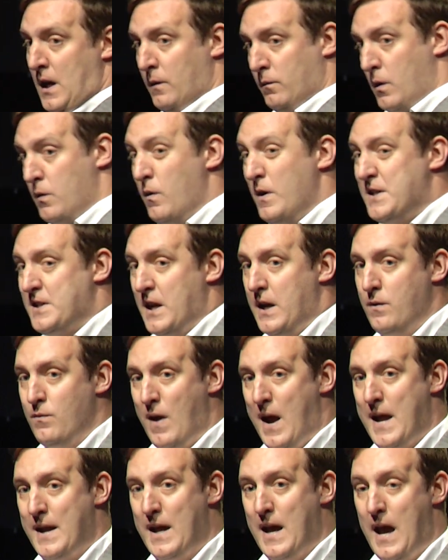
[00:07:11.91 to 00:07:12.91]
We recently
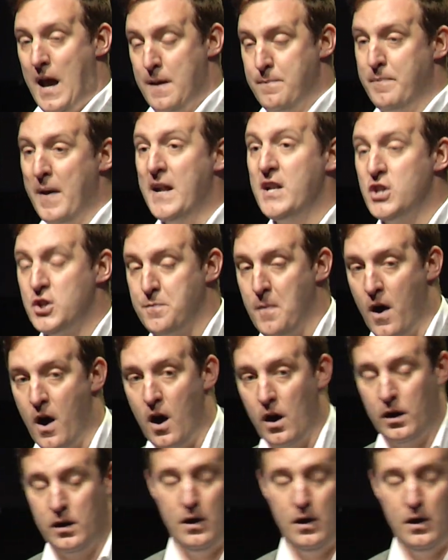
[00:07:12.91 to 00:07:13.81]
ran a benchmark